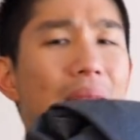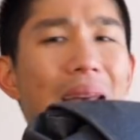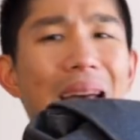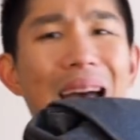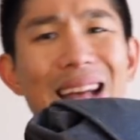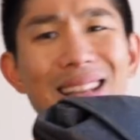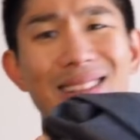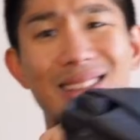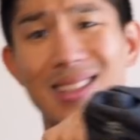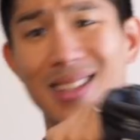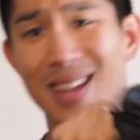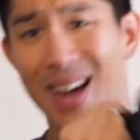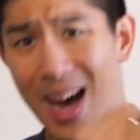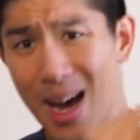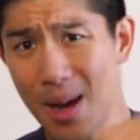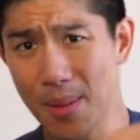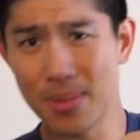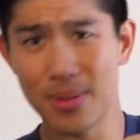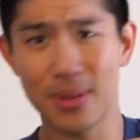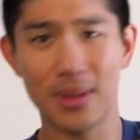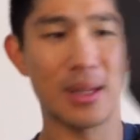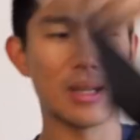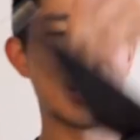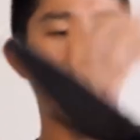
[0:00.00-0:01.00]
At the
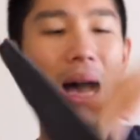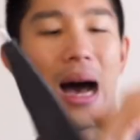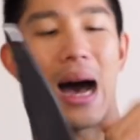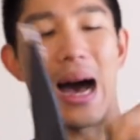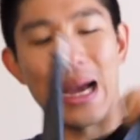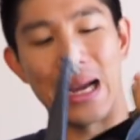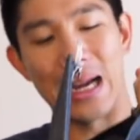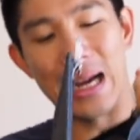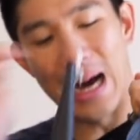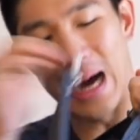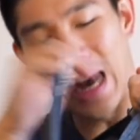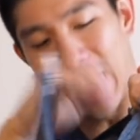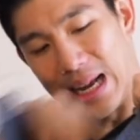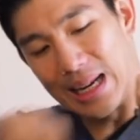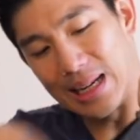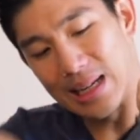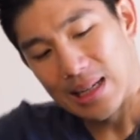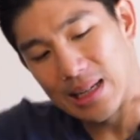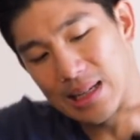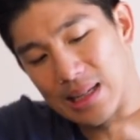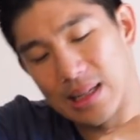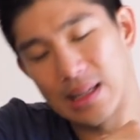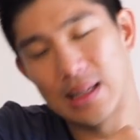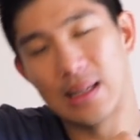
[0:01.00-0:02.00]
top, I got
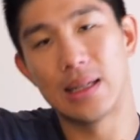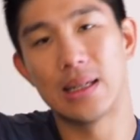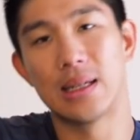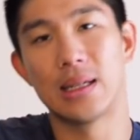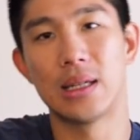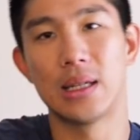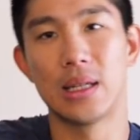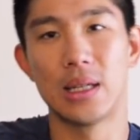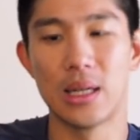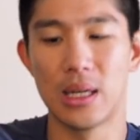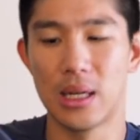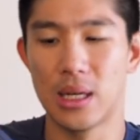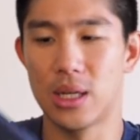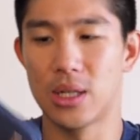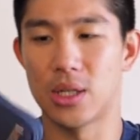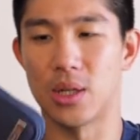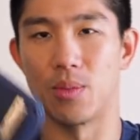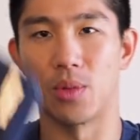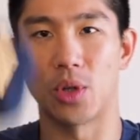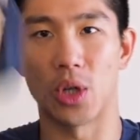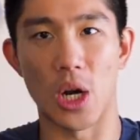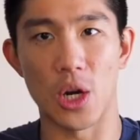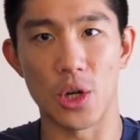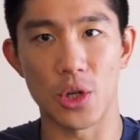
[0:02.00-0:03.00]

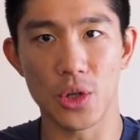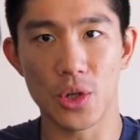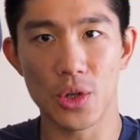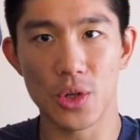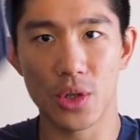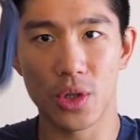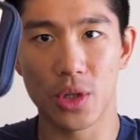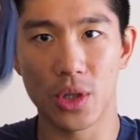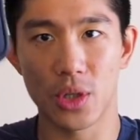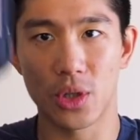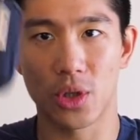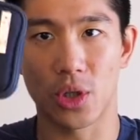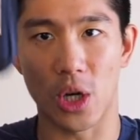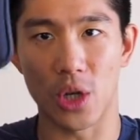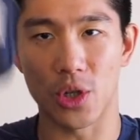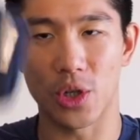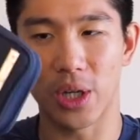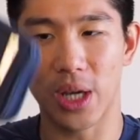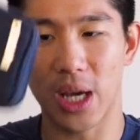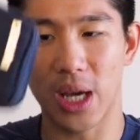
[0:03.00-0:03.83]
some chargers, charging